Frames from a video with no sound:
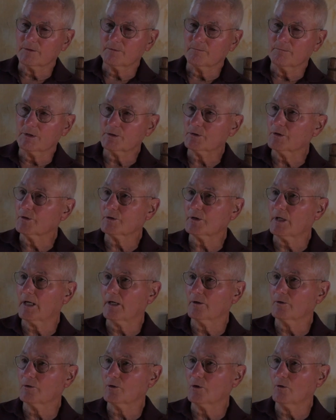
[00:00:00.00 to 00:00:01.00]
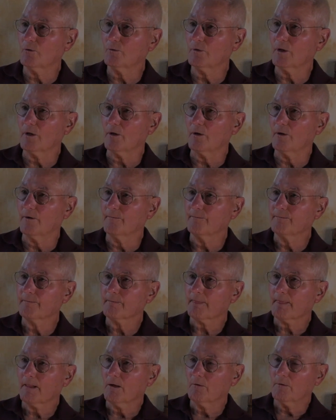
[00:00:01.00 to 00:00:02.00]
Mission San Antonio,
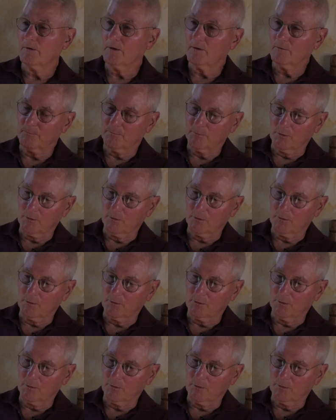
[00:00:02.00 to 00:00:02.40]
and